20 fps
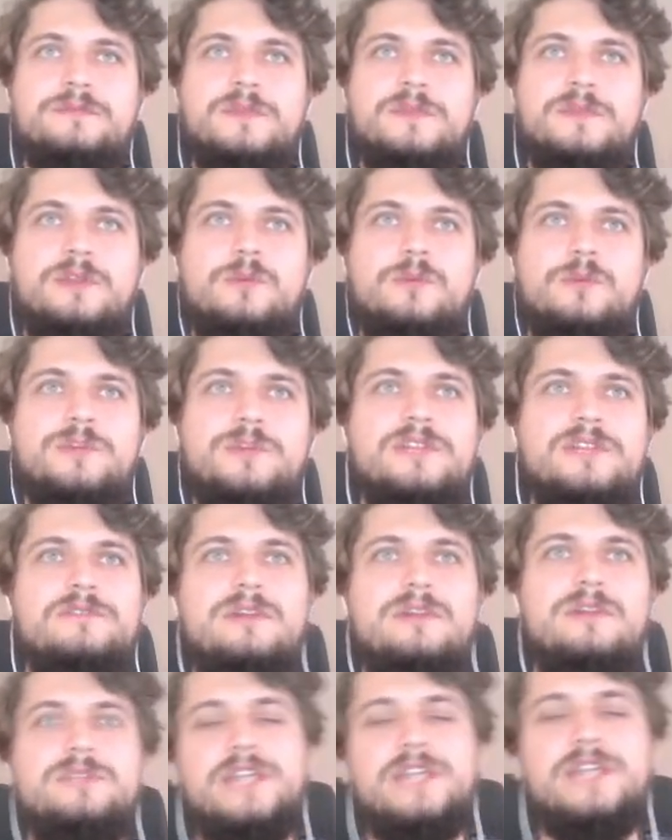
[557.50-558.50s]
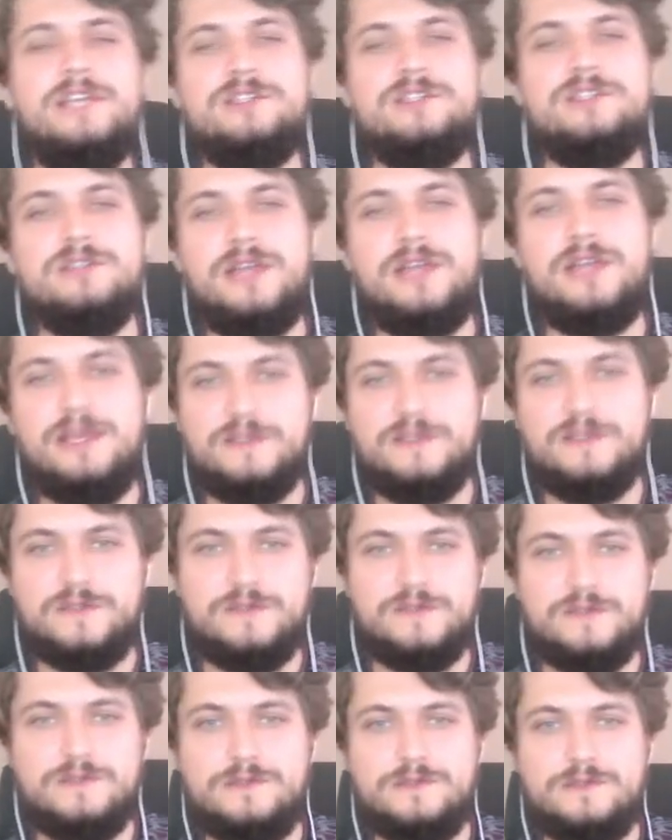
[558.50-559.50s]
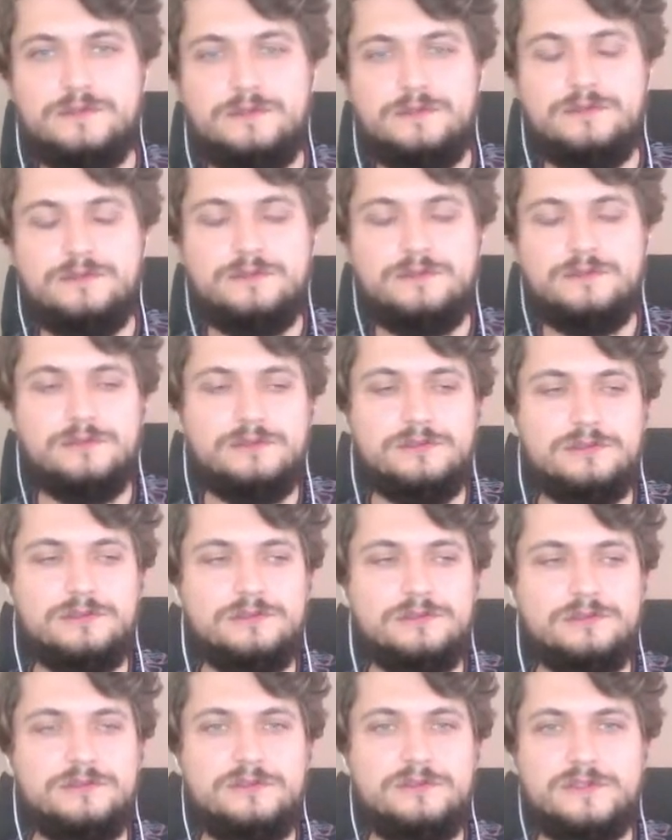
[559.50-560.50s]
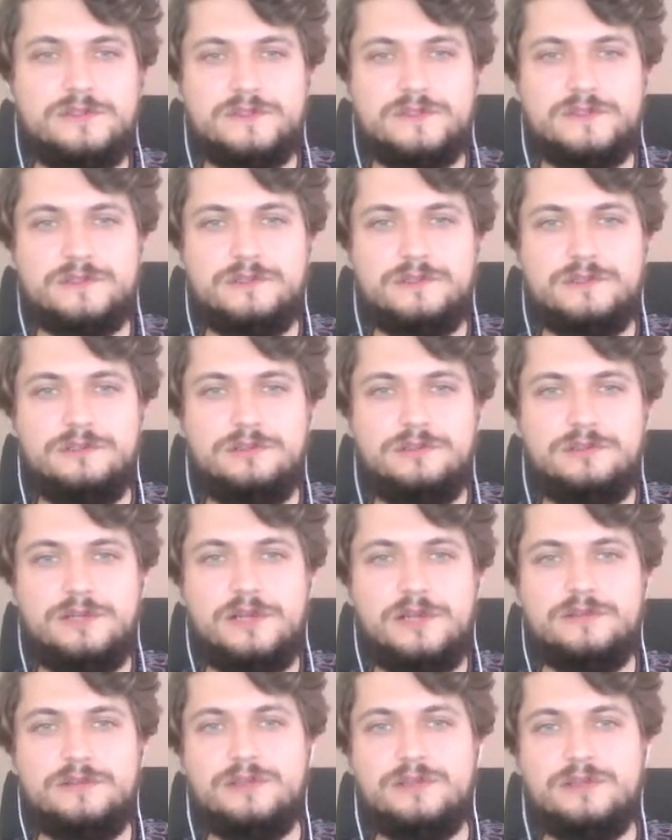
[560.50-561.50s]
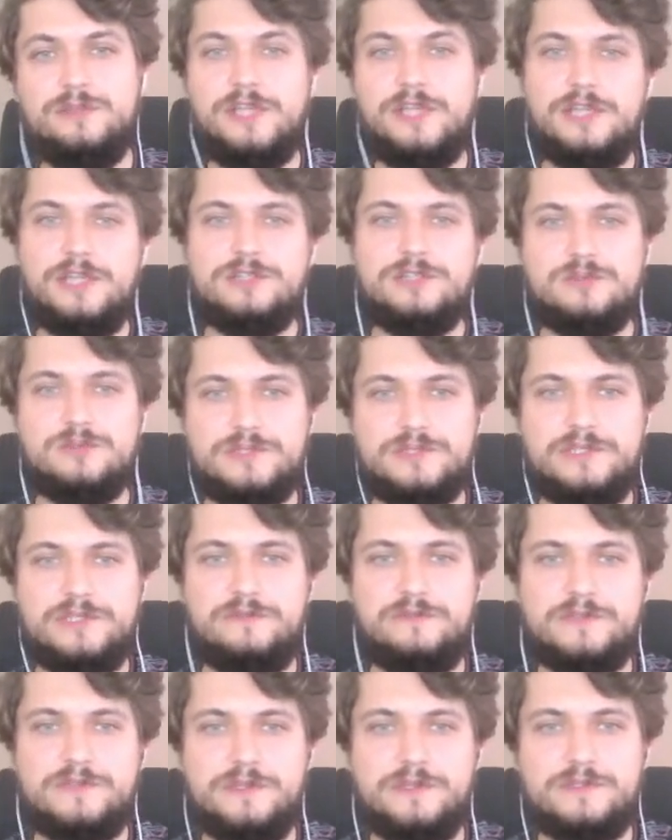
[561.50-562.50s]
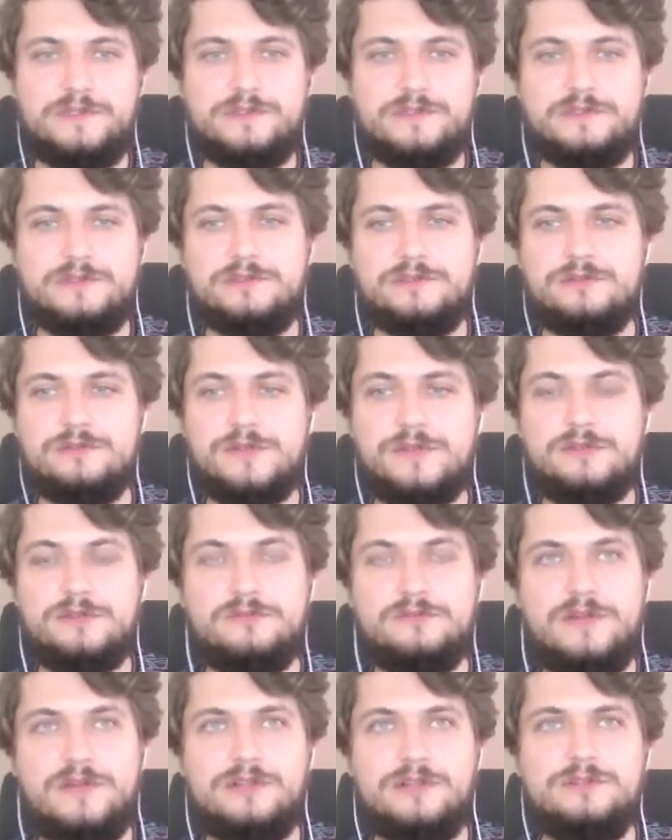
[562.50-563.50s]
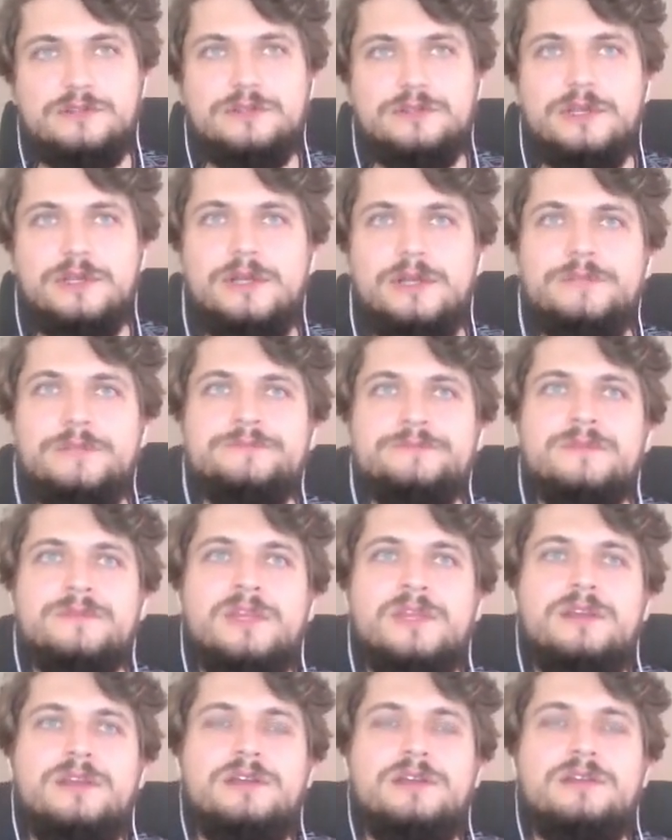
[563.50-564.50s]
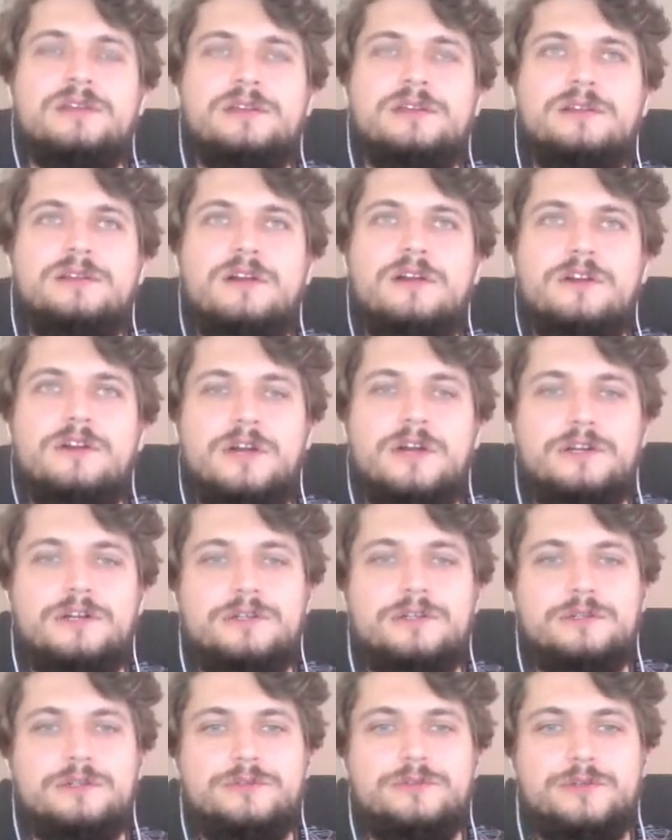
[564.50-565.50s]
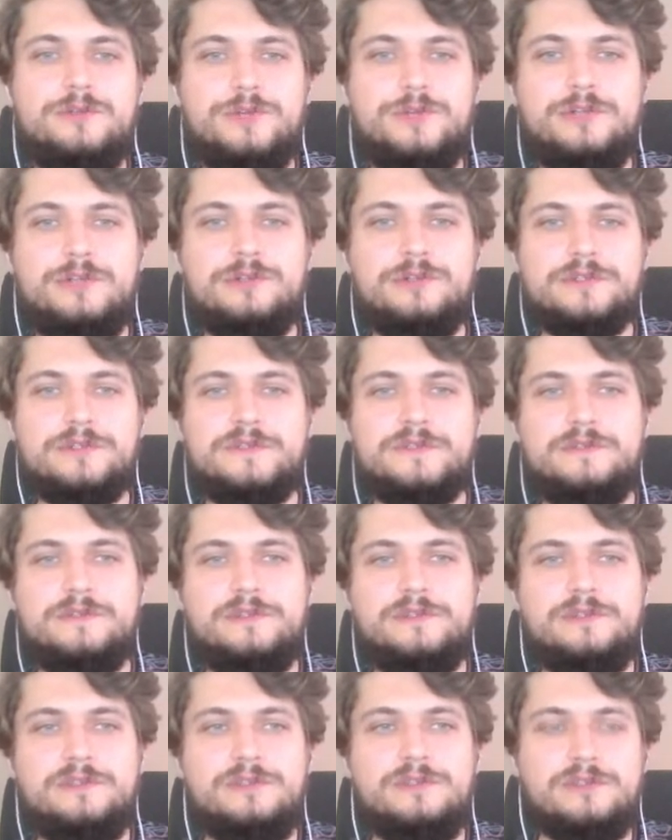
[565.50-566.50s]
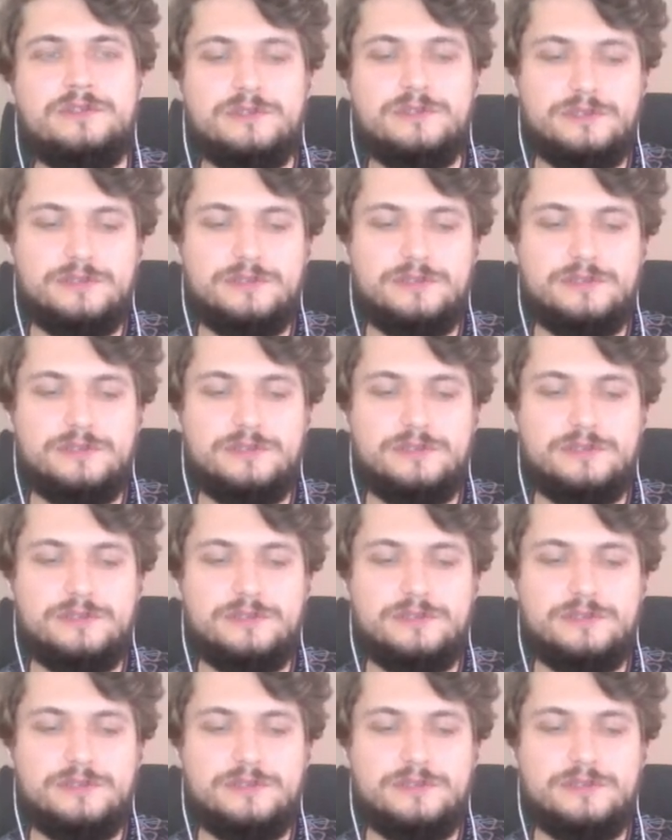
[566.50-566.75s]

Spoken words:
Whenever application exits the syscall and application receives its return value, RR records the